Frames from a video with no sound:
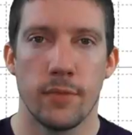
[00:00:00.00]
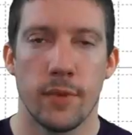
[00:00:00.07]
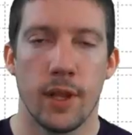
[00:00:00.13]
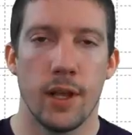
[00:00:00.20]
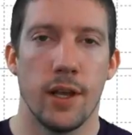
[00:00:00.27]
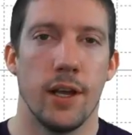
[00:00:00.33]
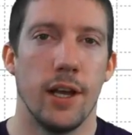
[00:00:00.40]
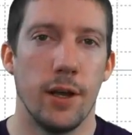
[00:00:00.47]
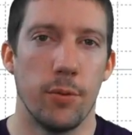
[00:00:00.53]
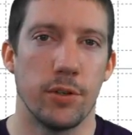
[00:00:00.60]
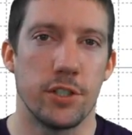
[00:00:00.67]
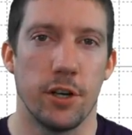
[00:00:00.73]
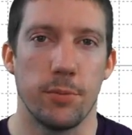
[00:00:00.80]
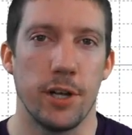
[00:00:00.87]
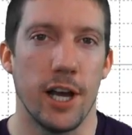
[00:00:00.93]
Hey, what's
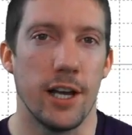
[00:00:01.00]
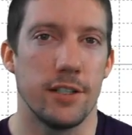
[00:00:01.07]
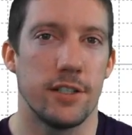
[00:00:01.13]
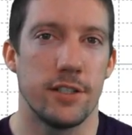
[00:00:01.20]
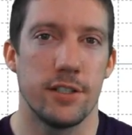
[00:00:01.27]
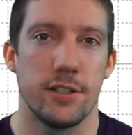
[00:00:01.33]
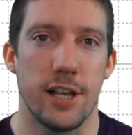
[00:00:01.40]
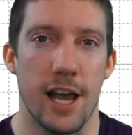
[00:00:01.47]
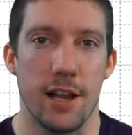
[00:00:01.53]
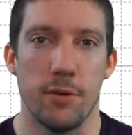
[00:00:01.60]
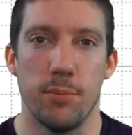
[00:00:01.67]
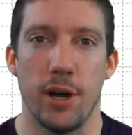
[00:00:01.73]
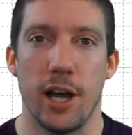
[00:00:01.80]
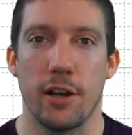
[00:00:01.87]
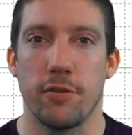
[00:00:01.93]
up guys? This is Adam
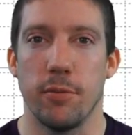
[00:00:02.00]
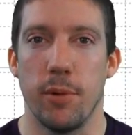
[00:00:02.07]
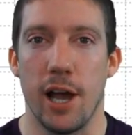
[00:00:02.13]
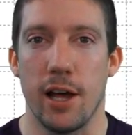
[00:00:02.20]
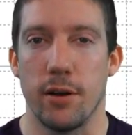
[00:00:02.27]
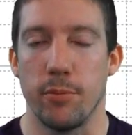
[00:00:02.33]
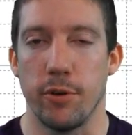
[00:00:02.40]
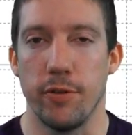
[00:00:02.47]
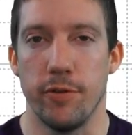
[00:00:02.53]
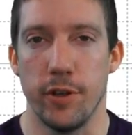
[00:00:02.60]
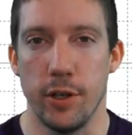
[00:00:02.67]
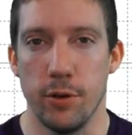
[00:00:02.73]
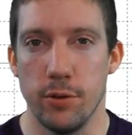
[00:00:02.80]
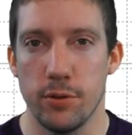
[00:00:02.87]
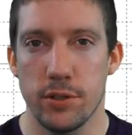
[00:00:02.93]
back from Adam
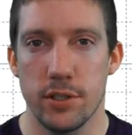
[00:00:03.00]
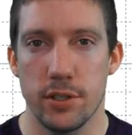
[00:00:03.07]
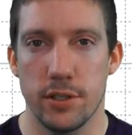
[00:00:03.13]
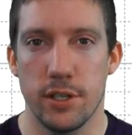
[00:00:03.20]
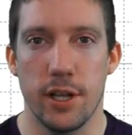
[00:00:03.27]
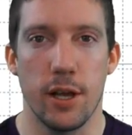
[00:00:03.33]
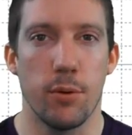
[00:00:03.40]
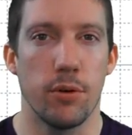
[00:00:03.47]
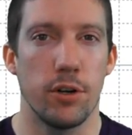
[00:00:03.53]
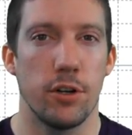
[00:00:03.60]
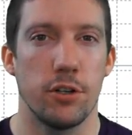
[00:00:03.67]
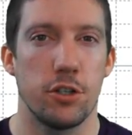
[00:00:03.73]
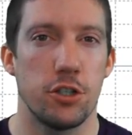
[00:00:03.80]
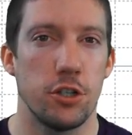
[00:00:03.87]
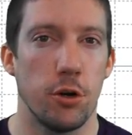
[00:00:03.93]
Reviews. Today I wanted to
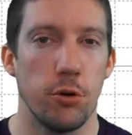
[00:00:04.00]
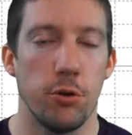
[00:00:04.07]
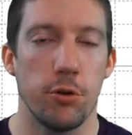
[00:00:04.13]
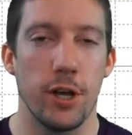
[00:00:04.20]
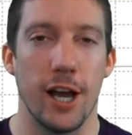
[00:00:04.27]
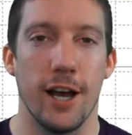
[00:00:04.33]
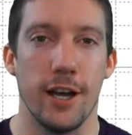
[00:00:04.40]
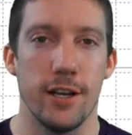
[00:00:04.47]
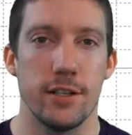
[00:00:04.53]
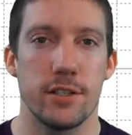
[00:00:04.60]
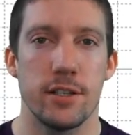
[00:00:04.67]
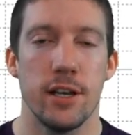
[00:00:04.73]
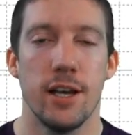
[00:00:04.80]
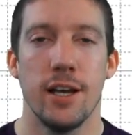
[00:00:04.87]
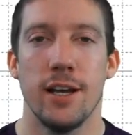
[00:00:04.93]
show you guys
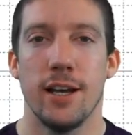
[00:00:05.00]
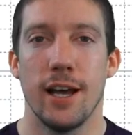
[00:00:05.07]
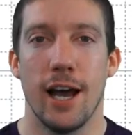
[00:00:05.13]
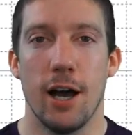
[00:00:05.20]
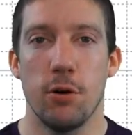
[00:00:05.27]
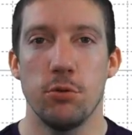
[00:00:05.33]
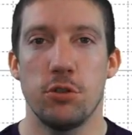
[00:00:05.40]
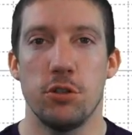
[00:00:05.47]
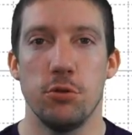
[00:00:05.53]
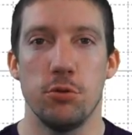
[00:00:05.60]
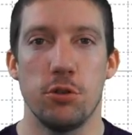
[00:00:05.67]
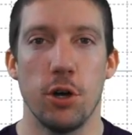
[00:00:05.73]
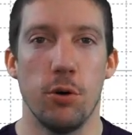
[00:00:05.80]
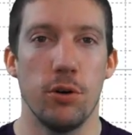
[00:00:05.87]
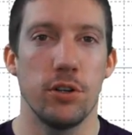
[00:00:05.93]
how to
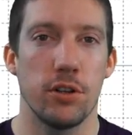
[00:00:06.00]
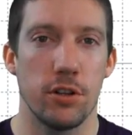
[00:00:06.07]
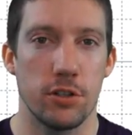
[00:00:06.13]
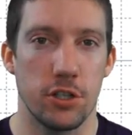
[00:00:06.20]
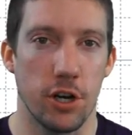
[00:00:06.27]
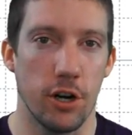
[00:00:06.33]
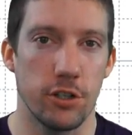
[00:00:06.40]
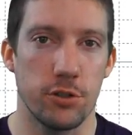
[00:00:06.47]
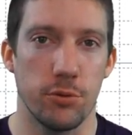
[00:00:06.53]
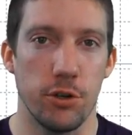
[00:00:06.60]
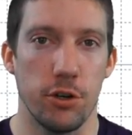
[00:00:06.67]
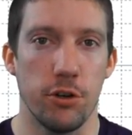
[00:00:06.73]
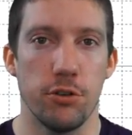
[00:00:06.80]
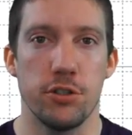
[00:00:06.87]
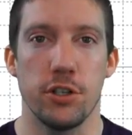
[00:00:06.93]
go into the charts when you're
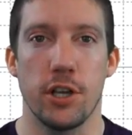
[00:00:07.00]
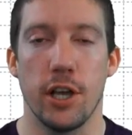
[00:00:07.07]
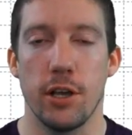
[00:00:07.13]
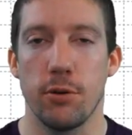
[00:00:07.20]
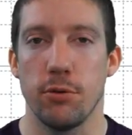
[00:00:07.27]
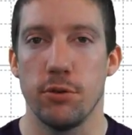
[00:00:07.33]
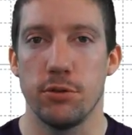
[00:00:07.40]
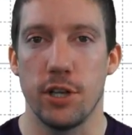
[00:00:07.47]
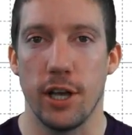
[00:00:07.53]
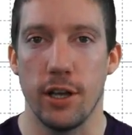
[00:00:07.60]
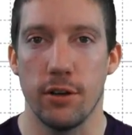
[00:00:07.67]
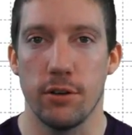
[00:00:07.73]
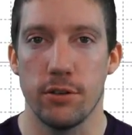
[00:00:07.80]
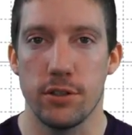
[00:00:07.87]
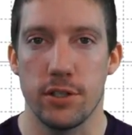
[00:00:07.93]
using kangaroo
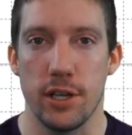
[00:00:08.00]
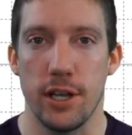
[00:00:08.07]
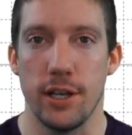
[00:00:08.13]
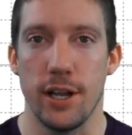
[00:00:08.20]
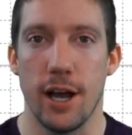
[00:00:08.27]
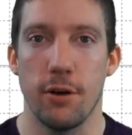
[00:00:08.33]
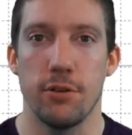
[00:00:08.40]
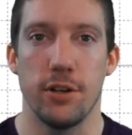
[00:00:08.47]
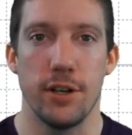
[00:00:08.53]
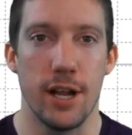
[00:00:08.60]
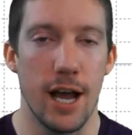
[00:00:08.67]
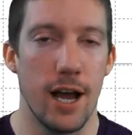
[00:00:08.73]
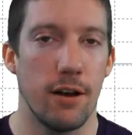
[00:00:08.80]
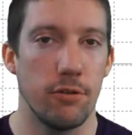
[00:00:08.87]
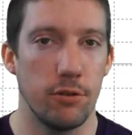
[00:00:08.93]
tails and how to
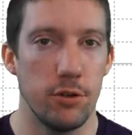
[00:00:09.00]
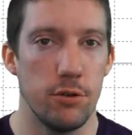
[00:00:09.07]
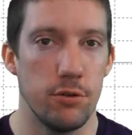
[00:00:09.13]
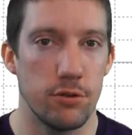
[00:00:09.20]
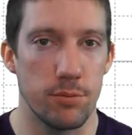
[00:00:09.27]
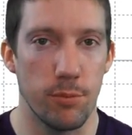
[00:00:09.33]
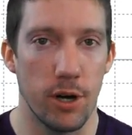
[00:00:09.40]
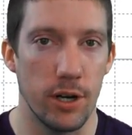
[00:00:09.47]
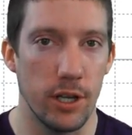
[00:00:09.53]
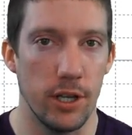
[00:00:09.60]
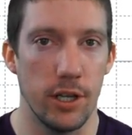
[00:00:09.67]
not lose money